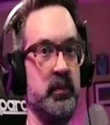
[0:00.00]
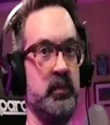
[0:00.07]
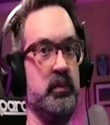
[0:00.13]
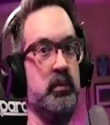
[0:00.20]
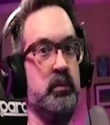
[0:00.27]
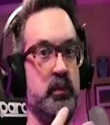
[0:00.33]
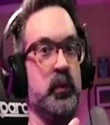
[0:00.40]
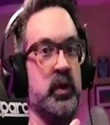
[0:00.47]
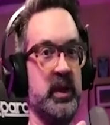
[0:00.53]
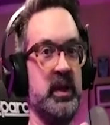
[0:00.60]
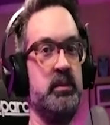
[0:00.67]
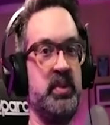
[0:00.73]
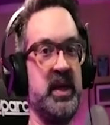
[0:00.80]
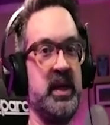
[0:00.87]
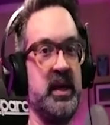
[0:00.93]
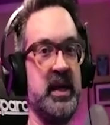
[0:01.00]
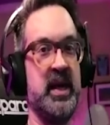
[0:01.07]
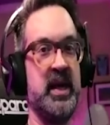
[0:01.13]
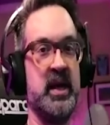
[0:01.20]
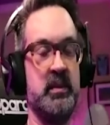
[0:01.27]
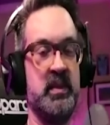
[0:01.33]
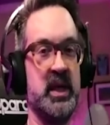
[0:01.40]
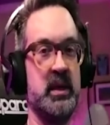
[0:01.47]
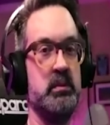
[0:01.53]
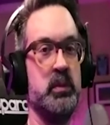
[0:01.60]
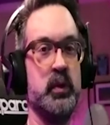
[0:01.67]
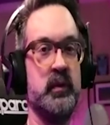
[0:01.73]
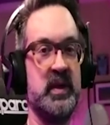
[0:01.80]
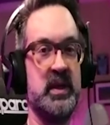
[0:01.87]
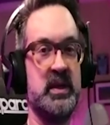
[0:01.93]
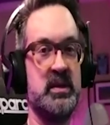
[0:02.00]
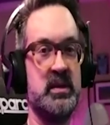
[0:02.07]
really big animated movies.